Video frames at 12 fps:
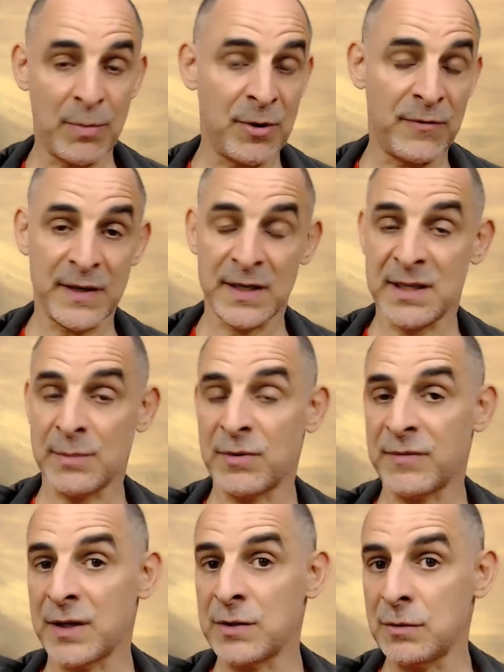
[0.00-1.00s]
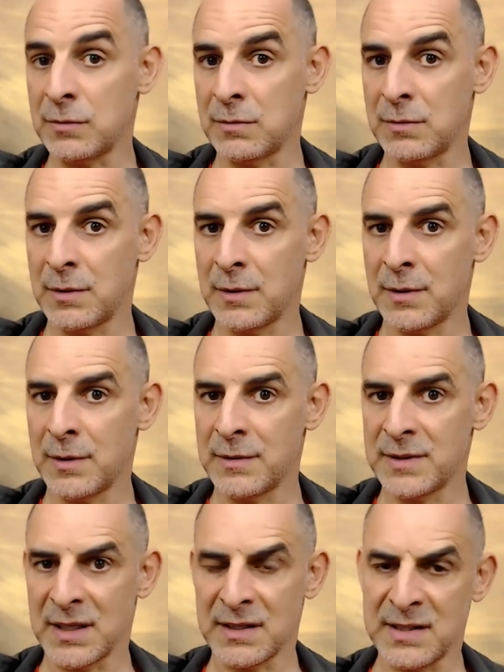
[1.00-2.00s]
a perfect example of that too.
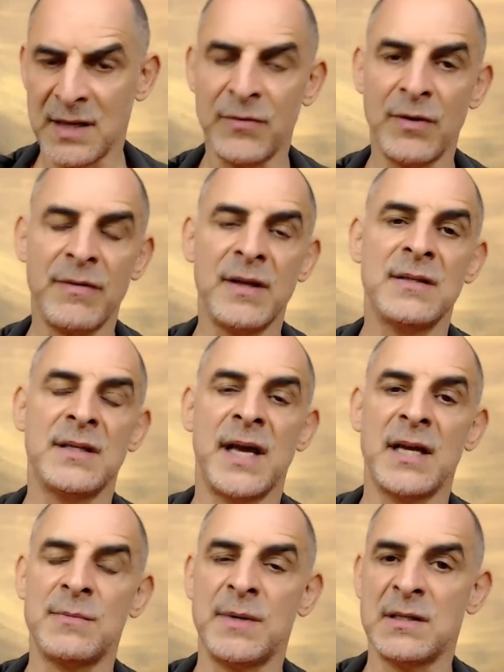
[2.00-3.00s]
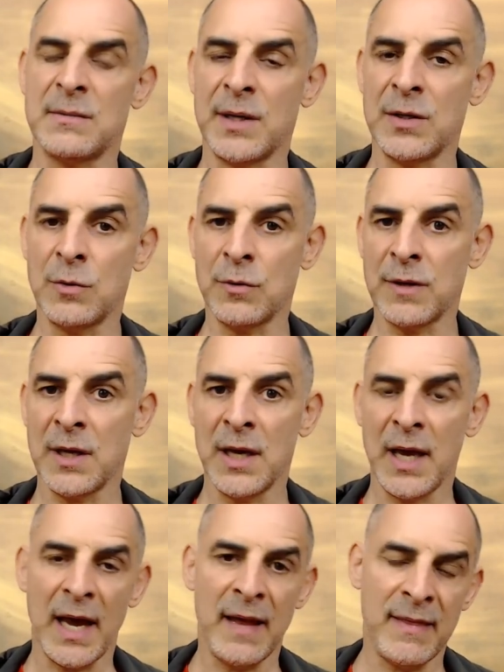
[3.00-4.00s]
There are several things that I experienced in my youth
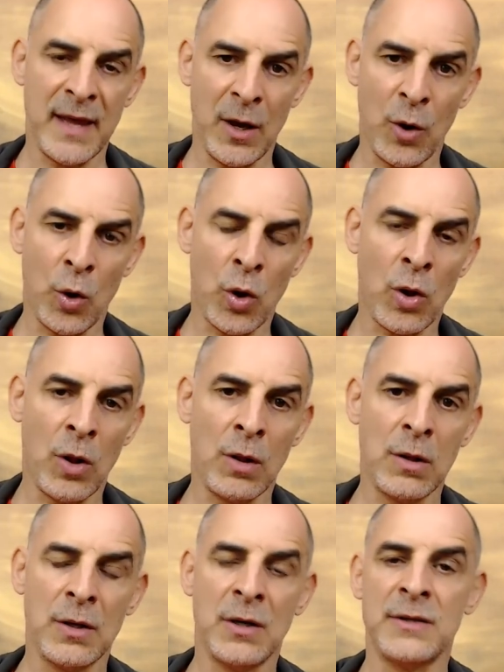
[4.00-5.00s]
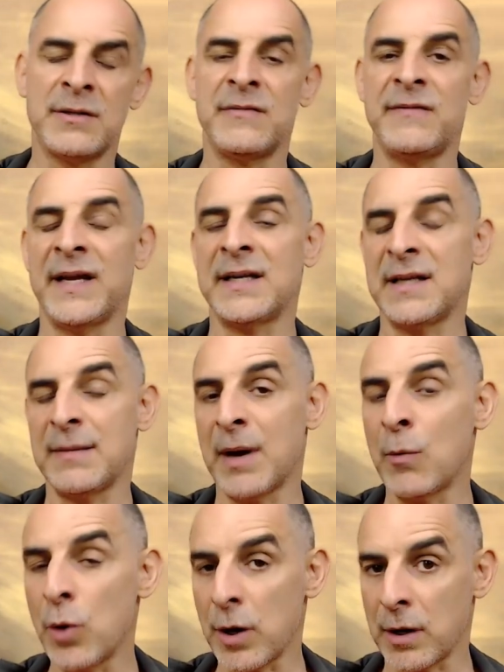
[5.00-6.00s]
and they all got reflected in
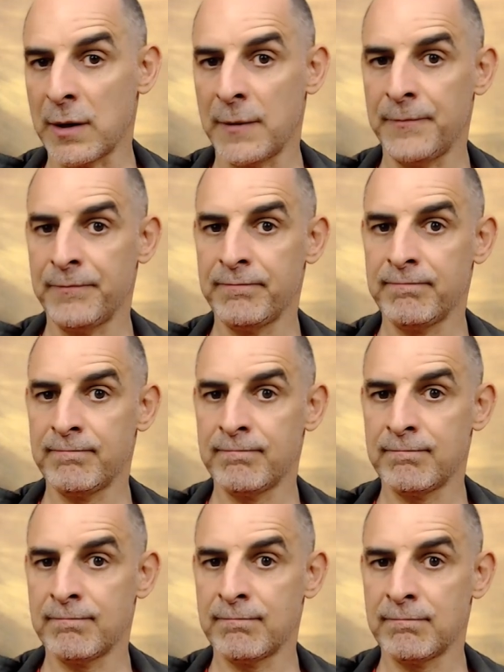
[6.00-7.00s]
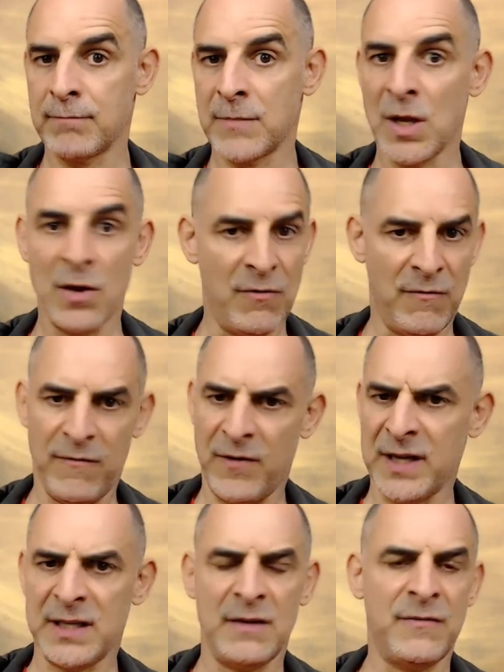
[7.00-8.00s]
my work.
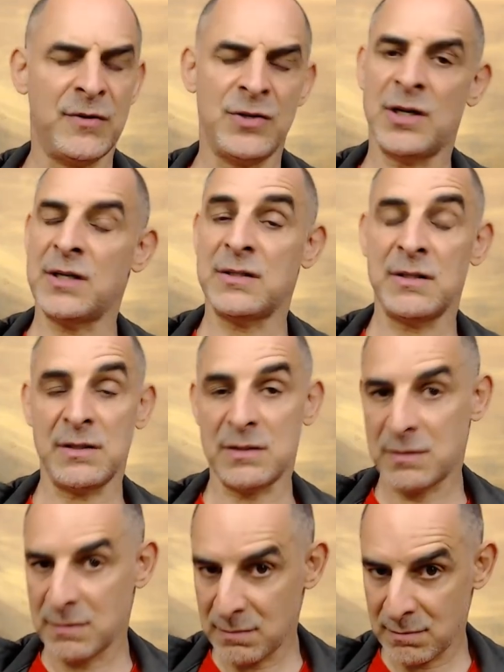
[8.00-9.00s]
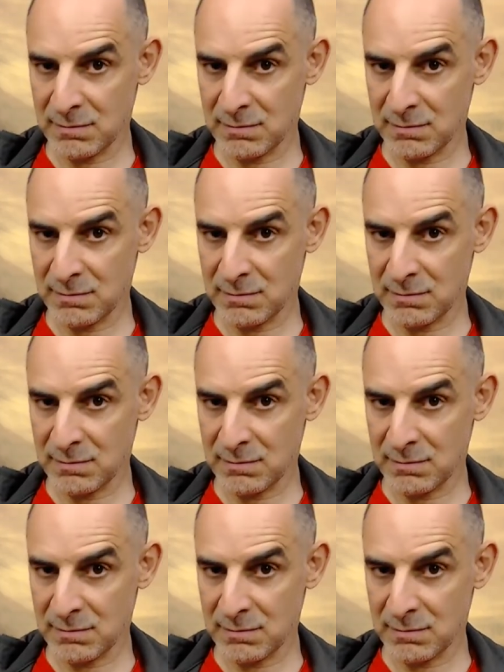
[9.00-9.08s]
Fighting for justice,